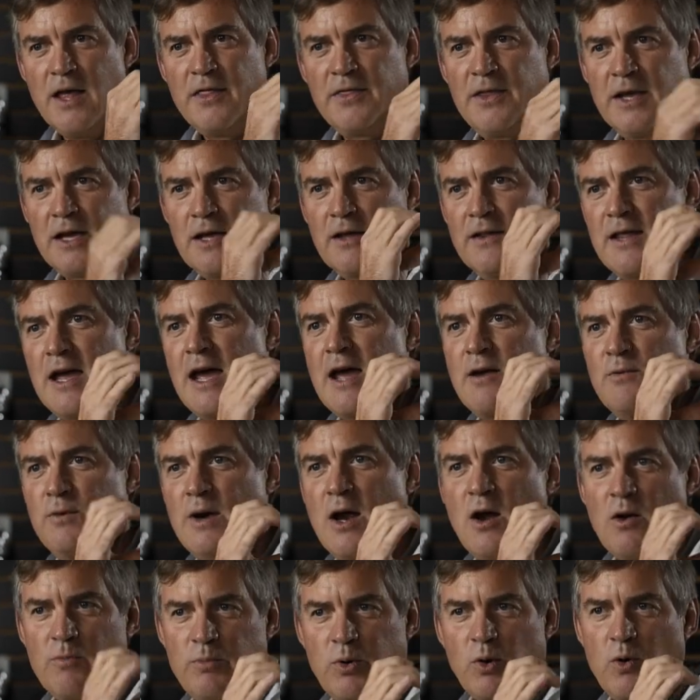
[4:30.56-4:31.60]
Think of that
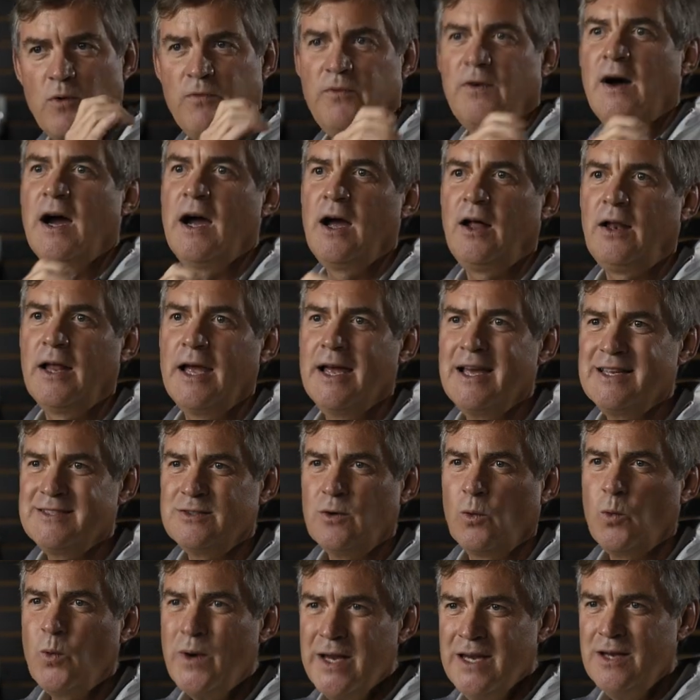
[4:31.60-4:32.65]
round profile as
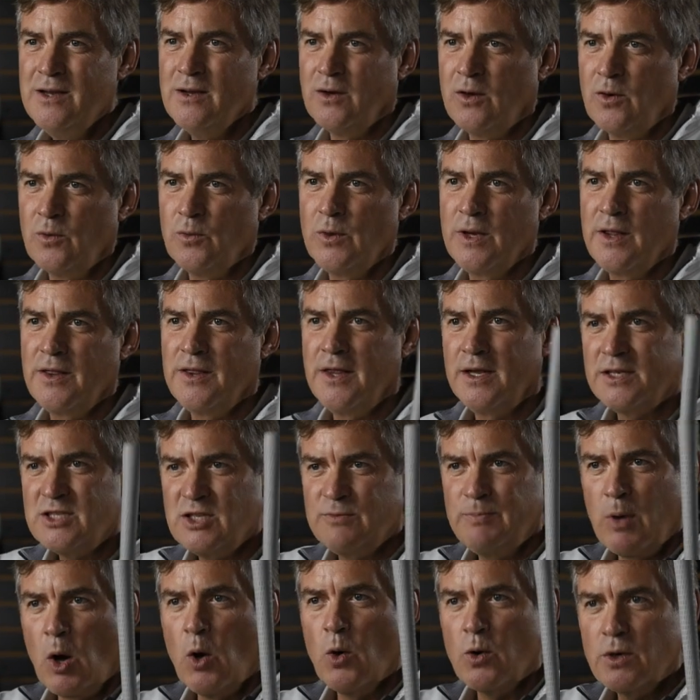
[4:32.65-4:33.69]
a wheel with
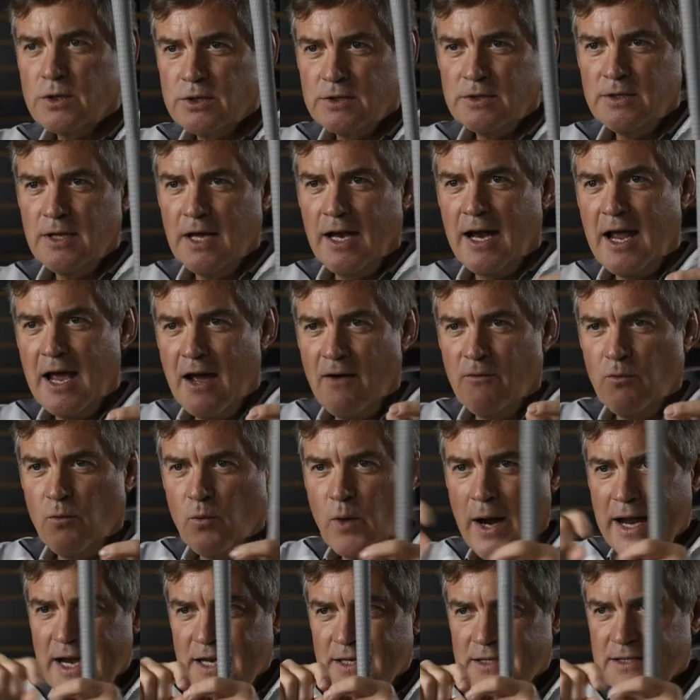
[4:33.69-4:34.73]
spokes that have
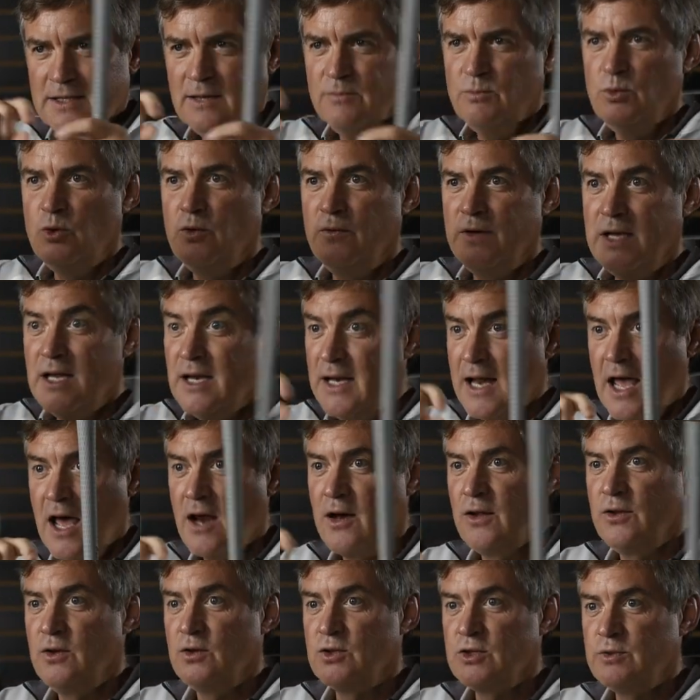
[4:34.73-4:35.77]
weights that move in and
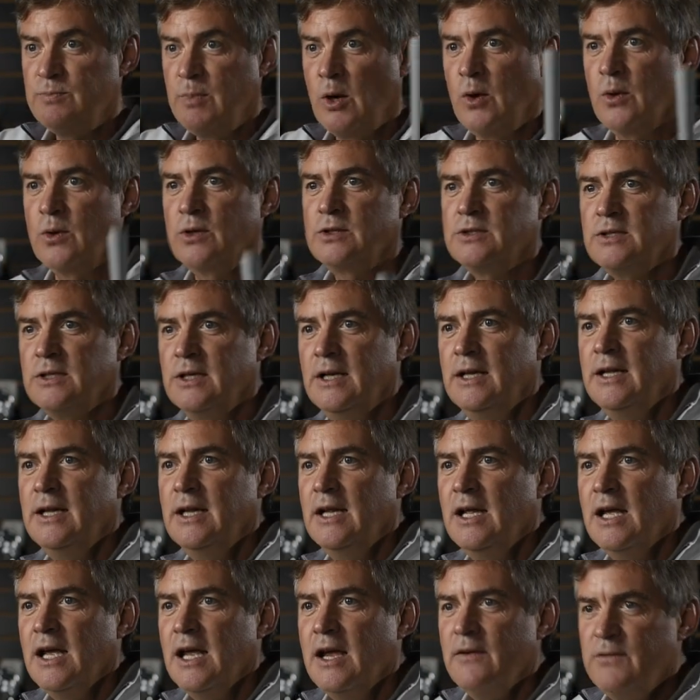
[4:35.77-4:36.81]
out on those spokes.
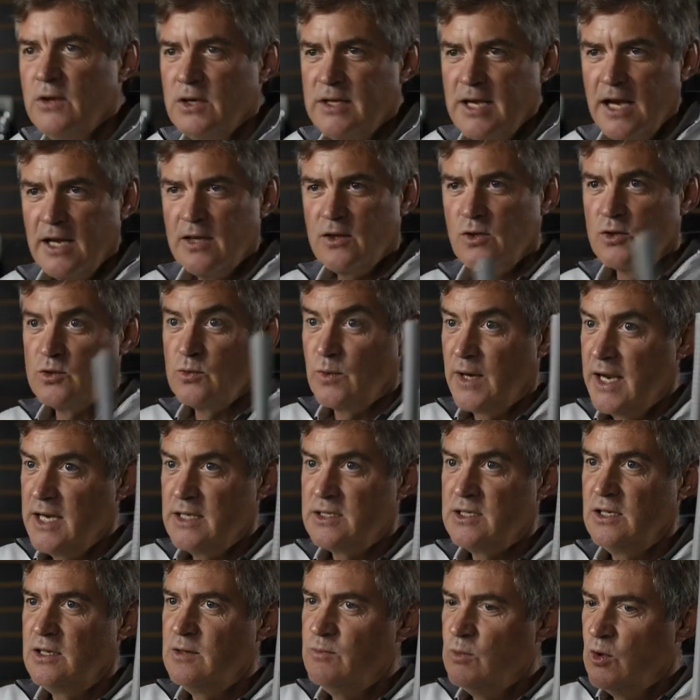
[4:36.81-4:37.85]
If you take those
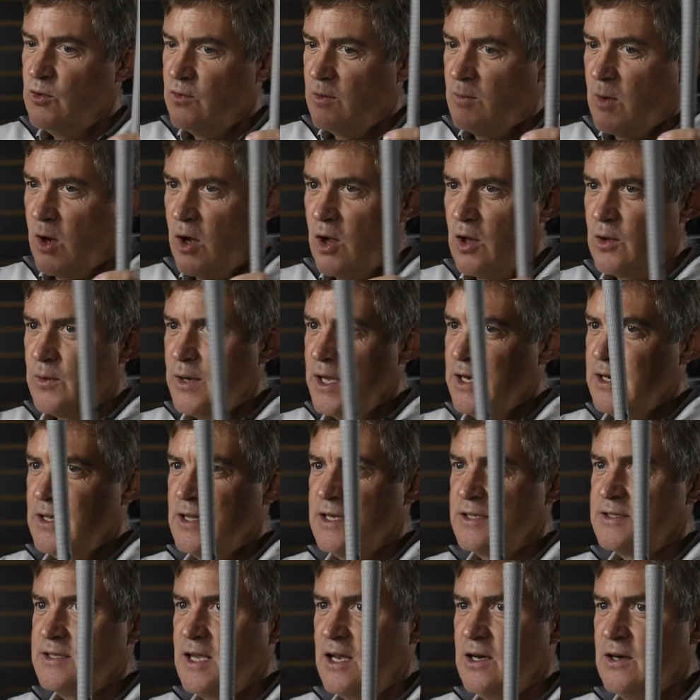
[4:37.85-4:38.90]
weights and you move them all the way to
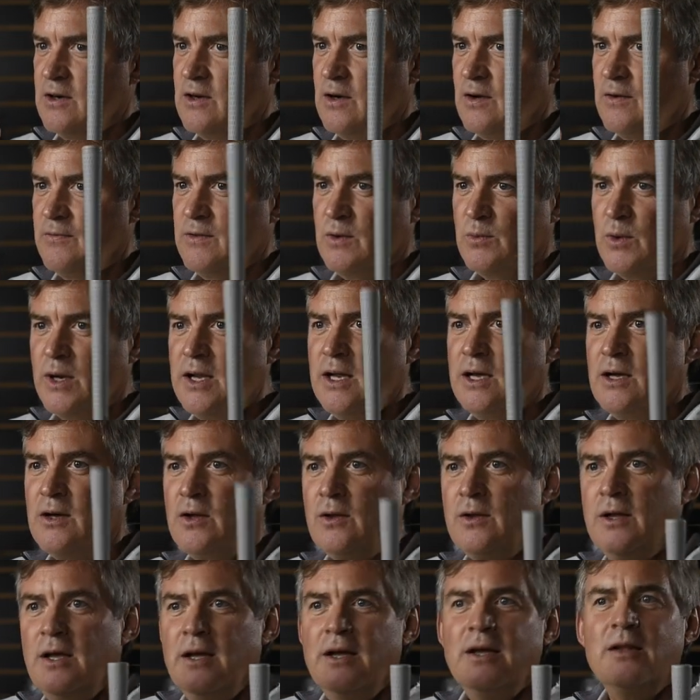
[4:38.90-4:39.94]
the center of the
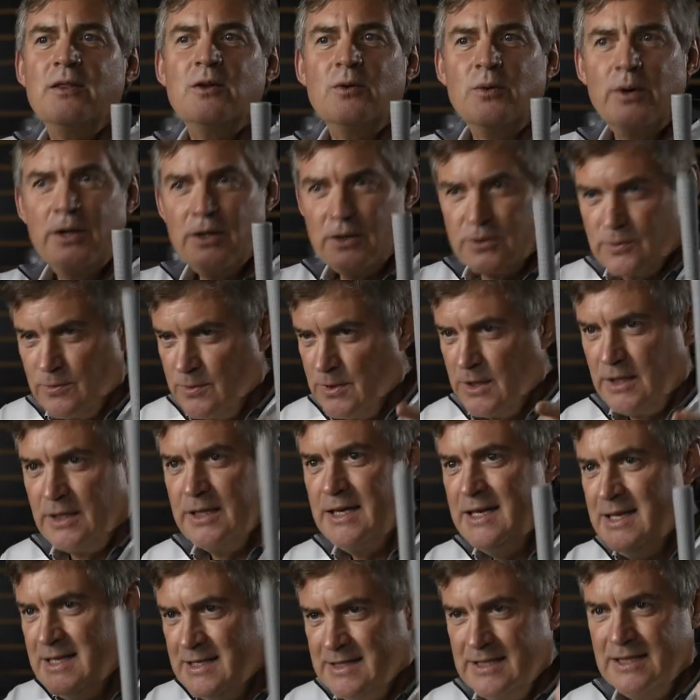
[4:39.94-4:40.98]
wheel's
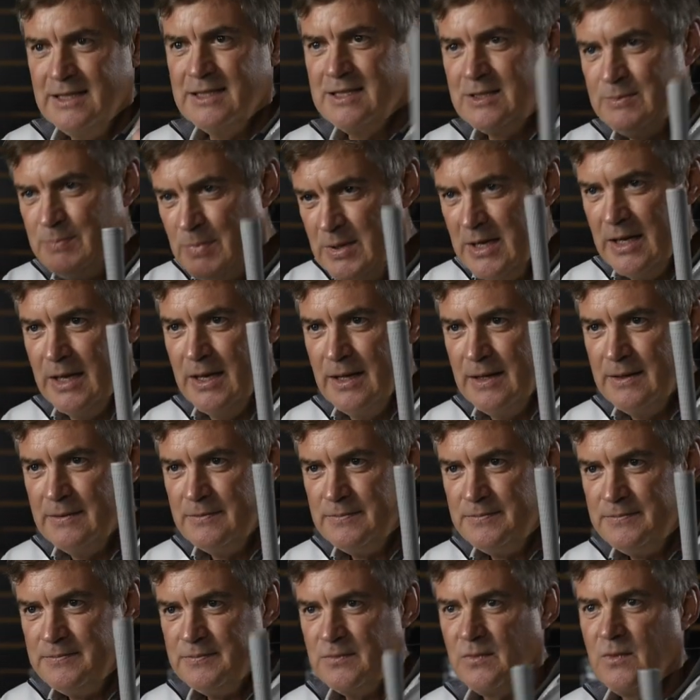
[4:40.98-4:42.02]
really easy to spin.
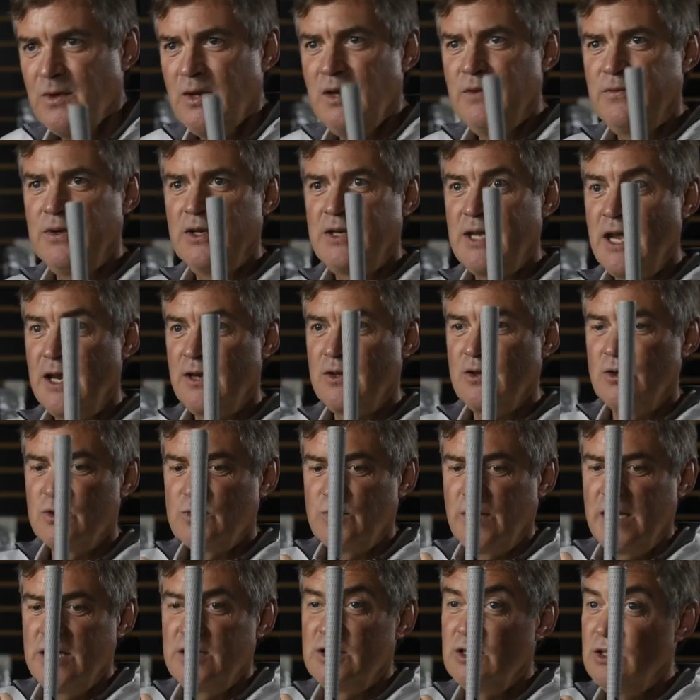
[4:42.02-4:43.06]
If you take those
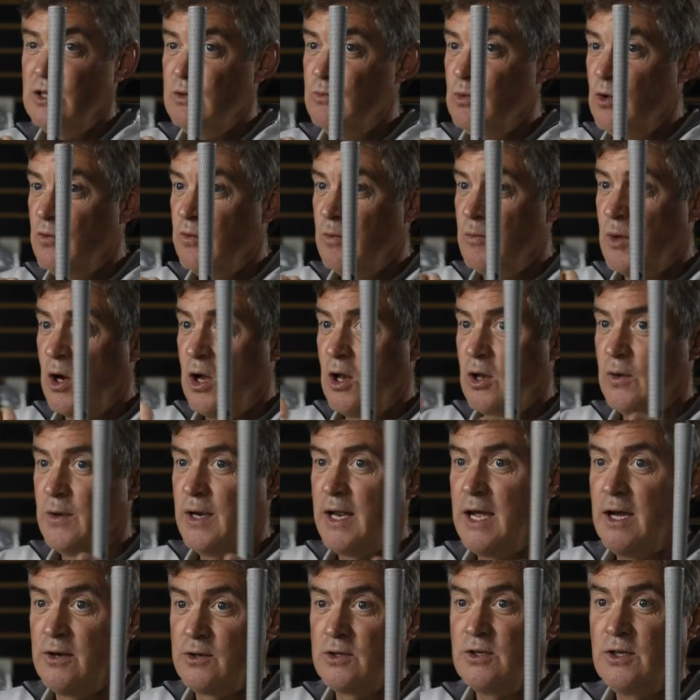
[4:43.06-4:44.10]
weights and you move them all the
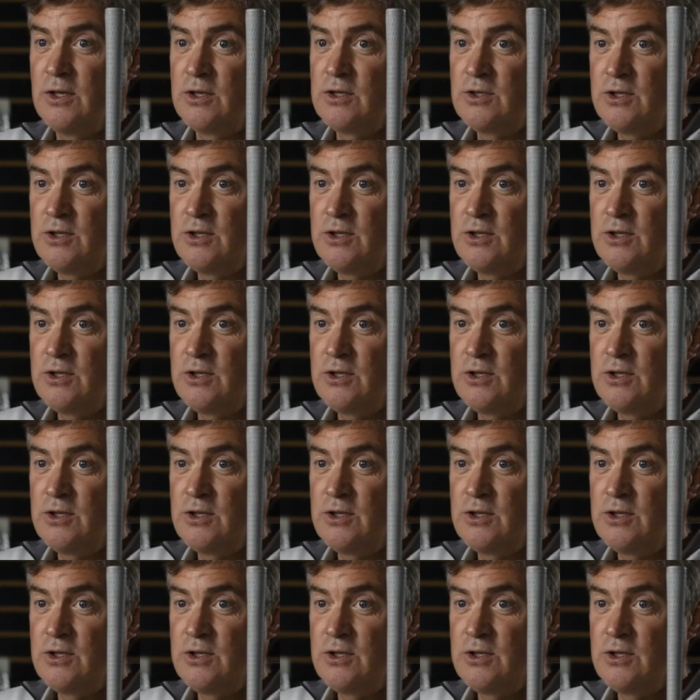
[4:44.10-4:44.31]
way out to the